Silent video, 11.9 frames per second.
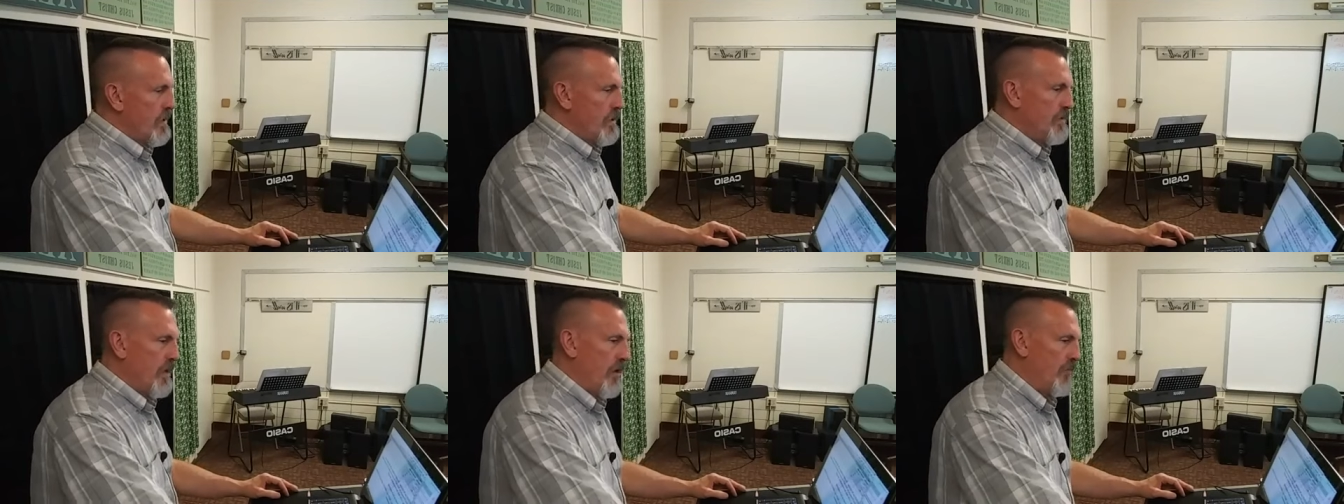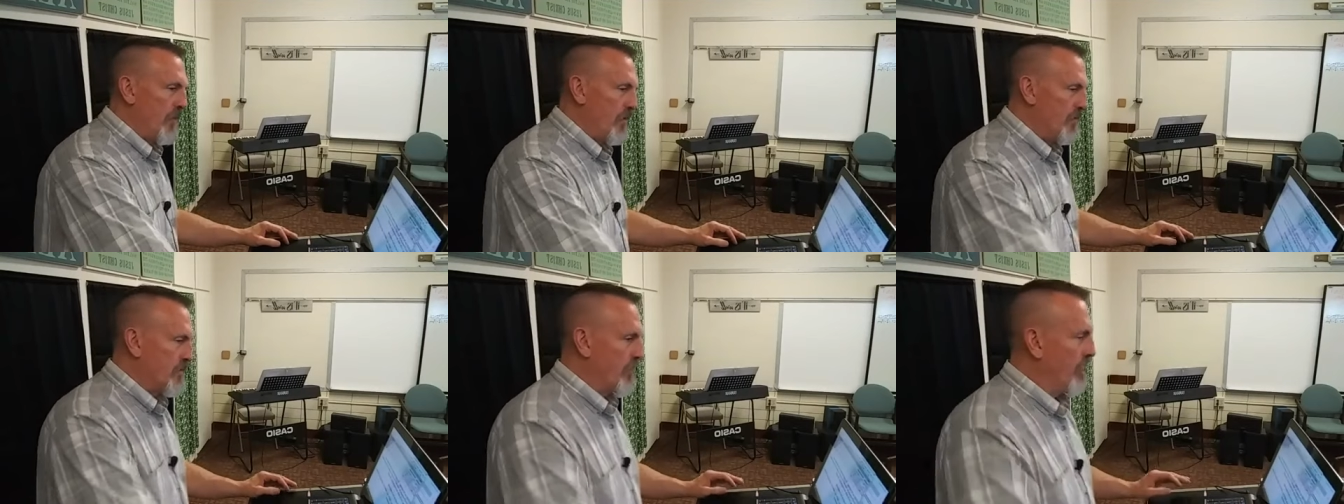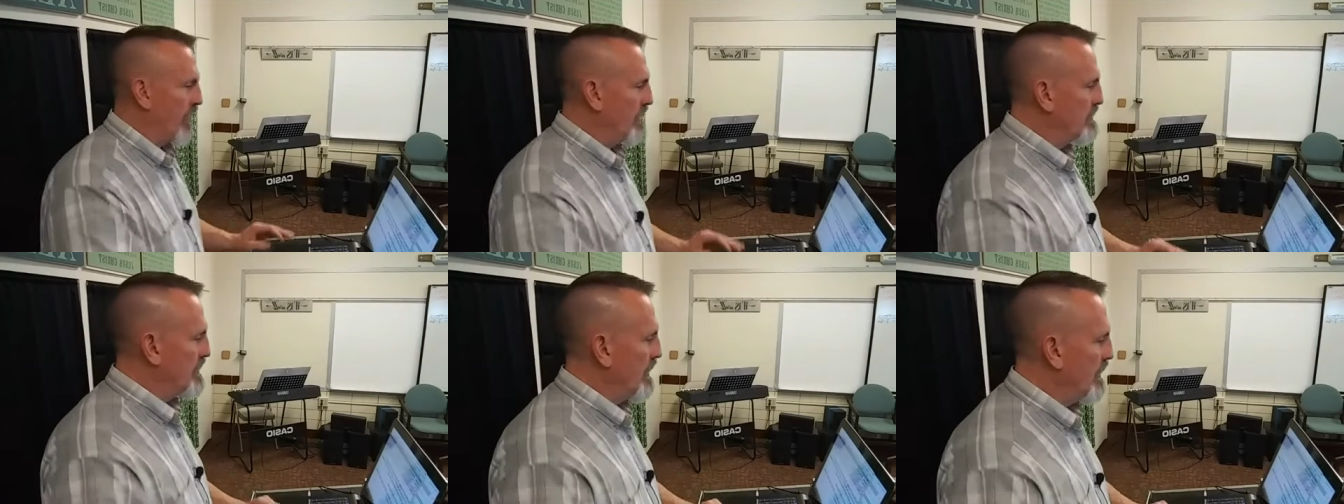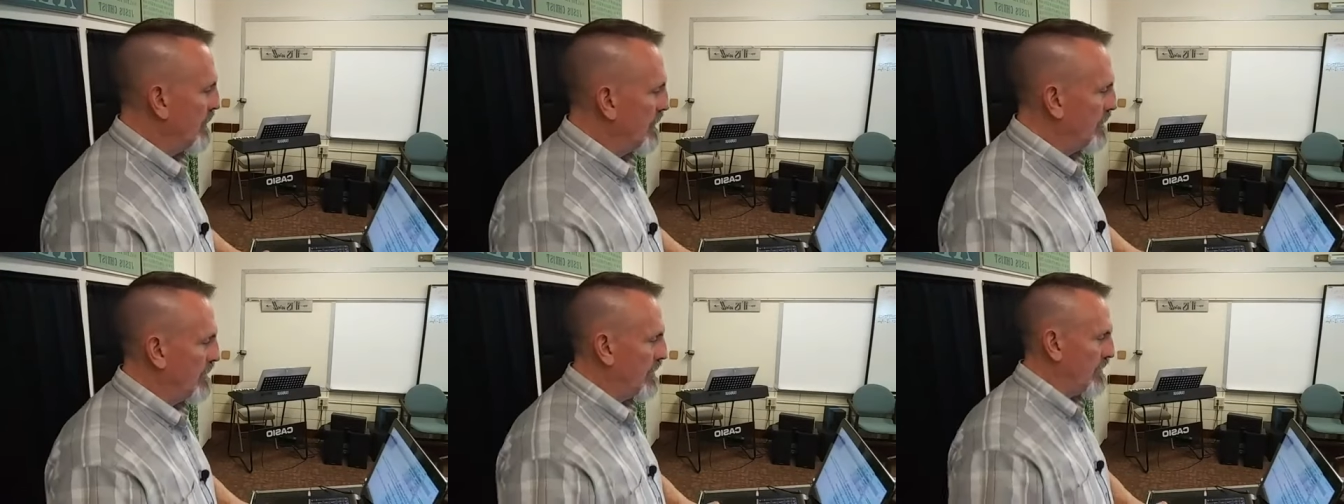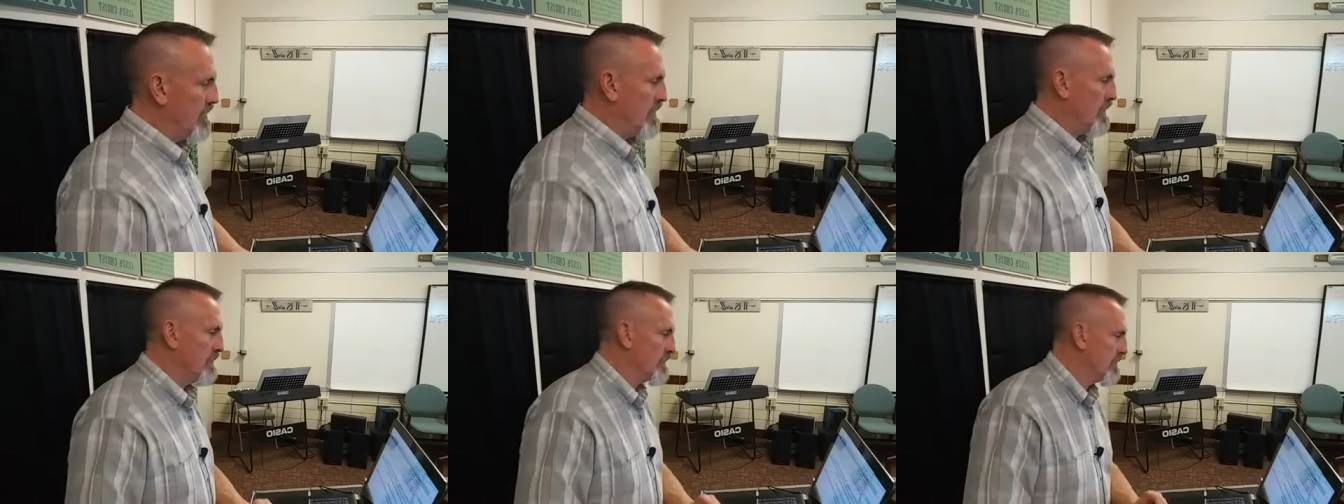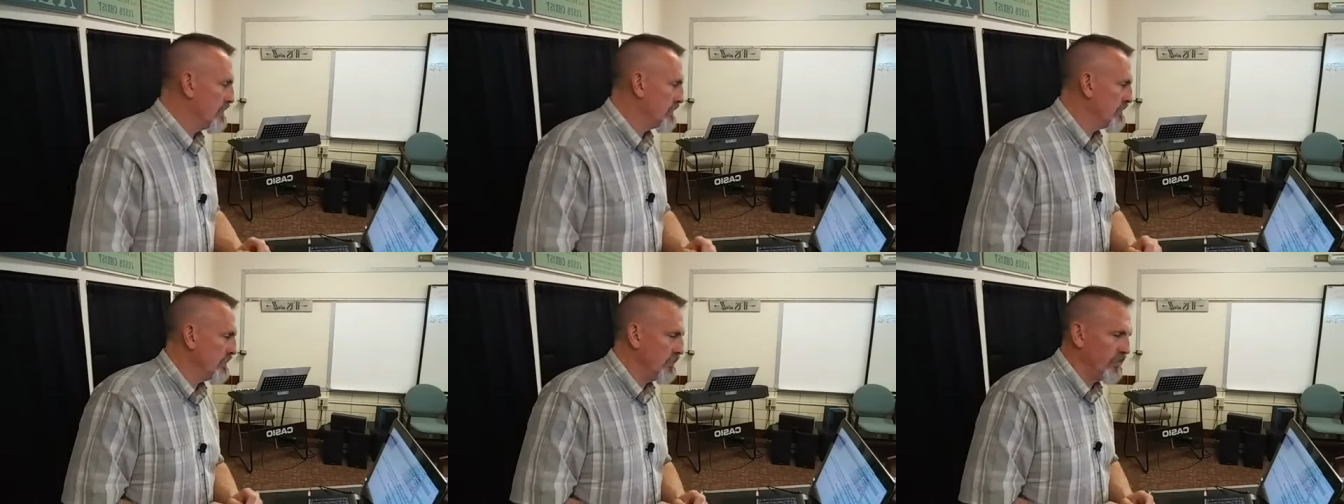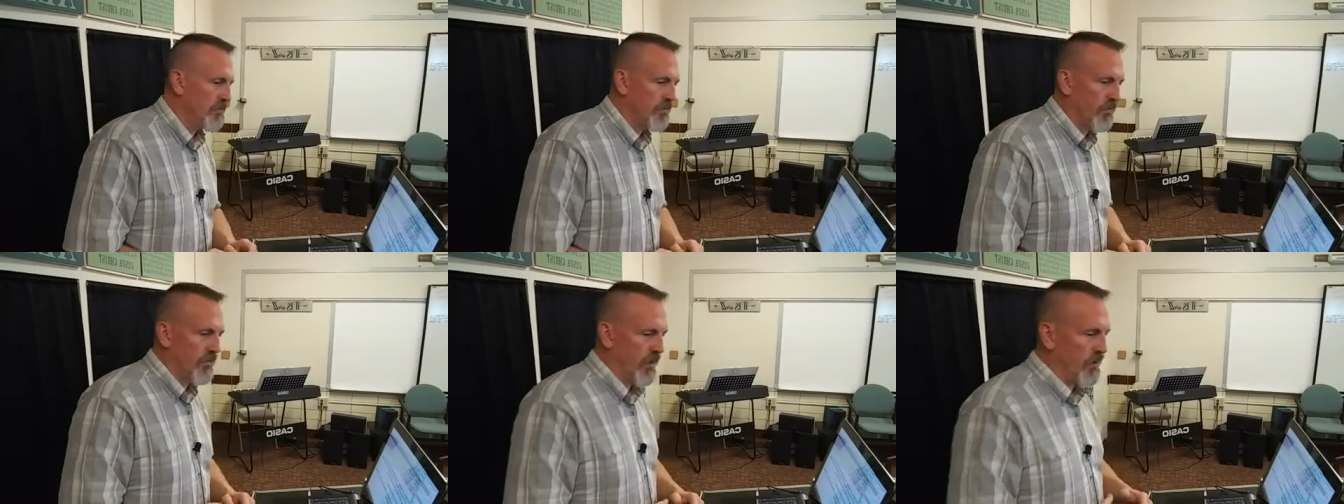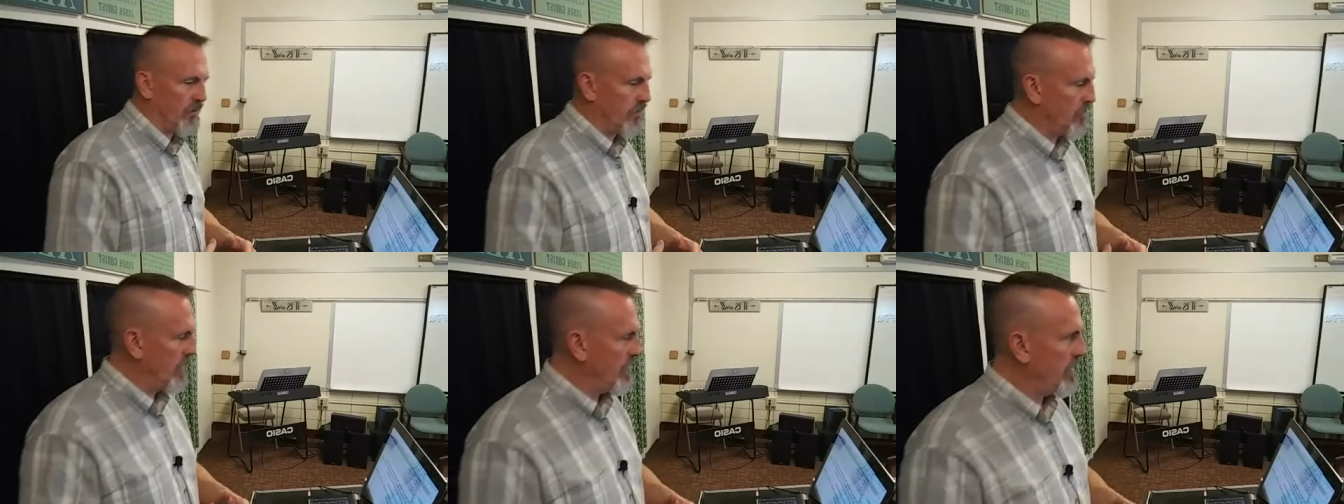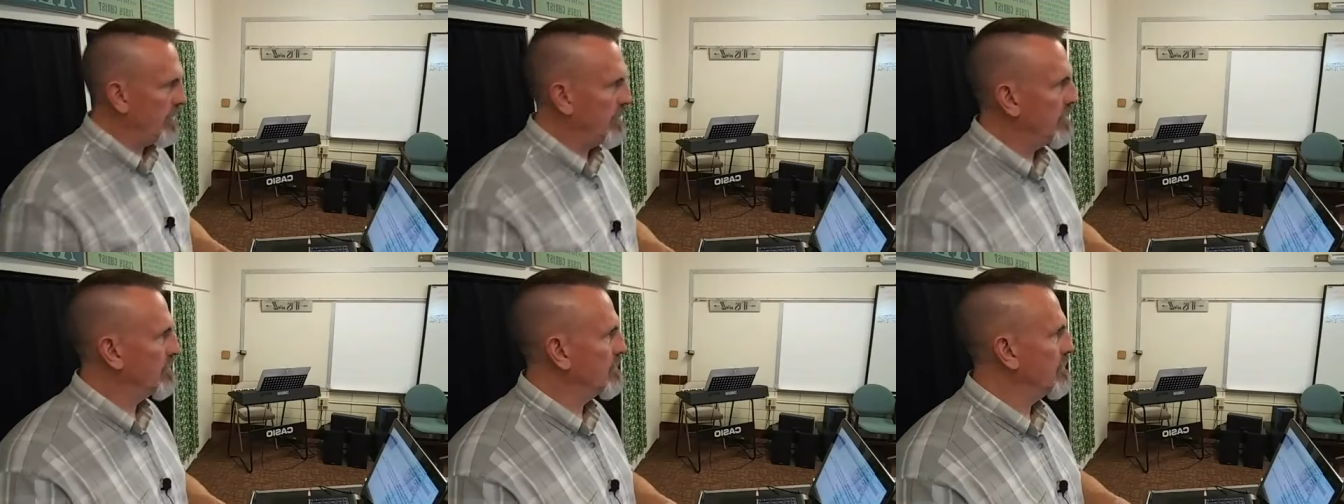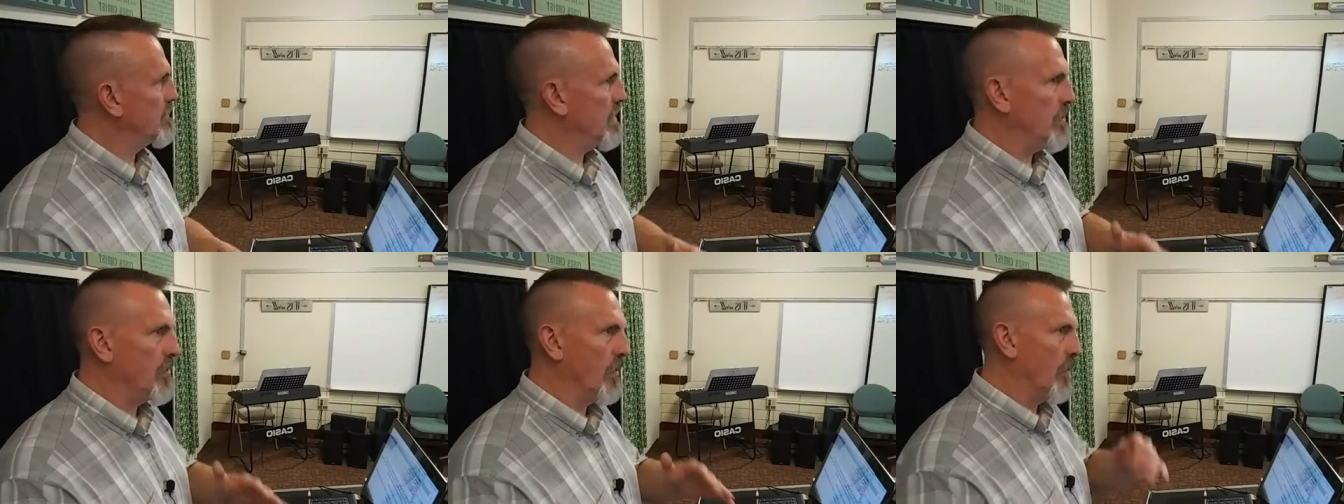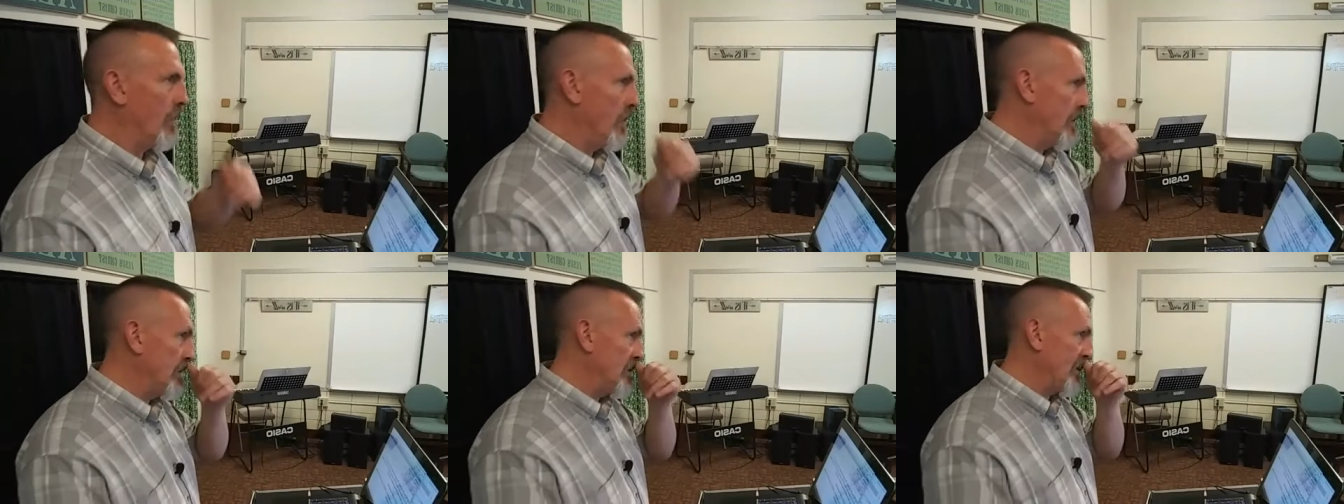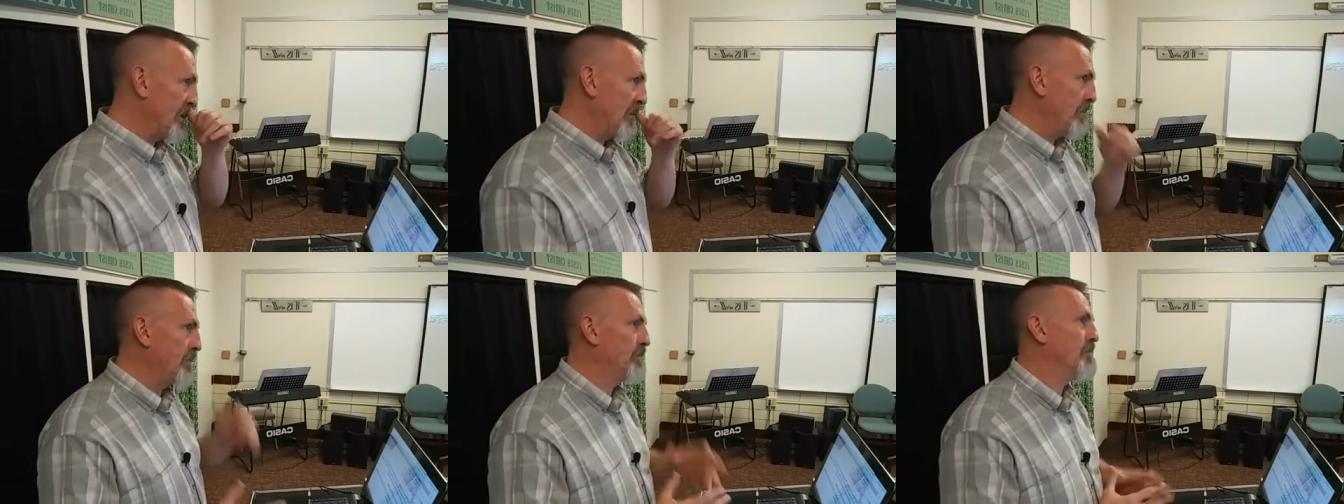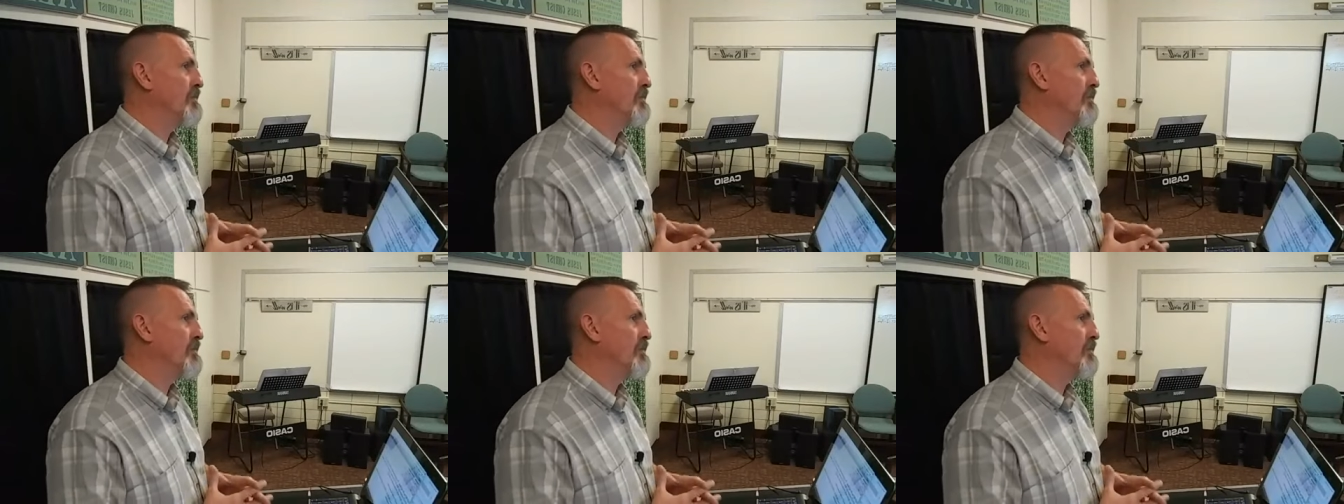So I hope there were some things there that caused us to think maybe deeper into